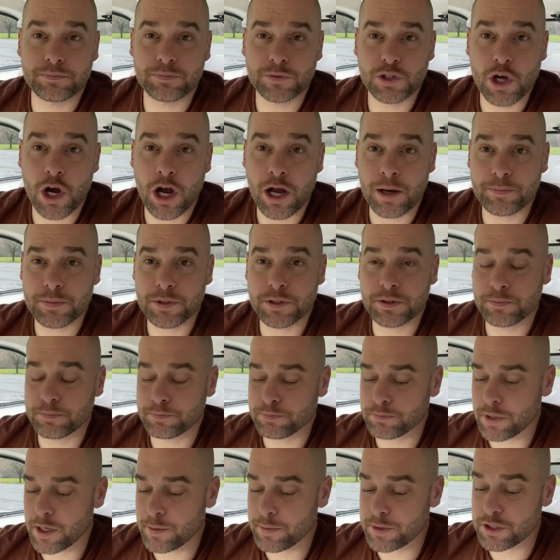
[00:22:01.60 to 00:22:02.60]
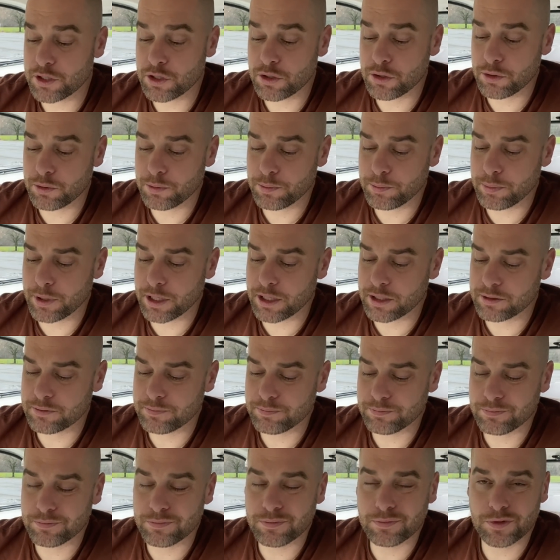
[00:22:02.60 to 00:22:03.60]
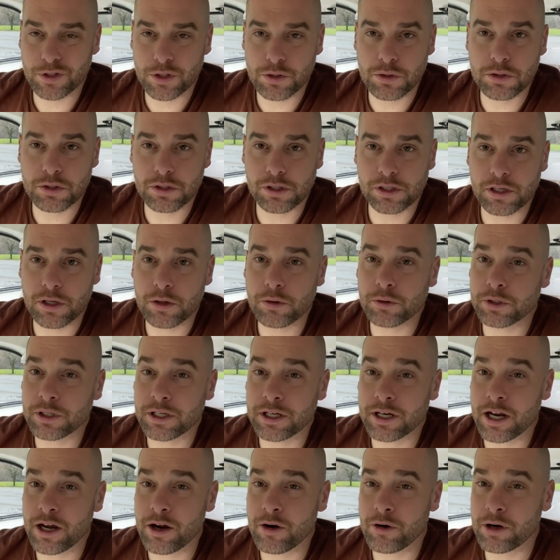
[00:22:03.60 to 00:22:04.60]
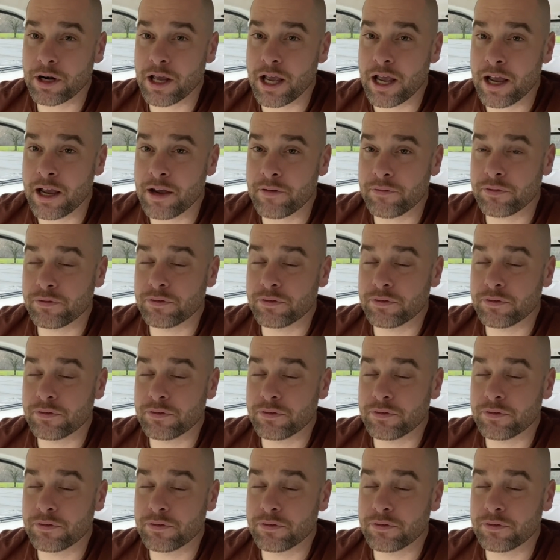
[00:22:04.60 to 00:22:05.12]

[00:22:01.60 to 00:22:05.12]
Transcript: tops, maybe 2, but usually only an hour and a half.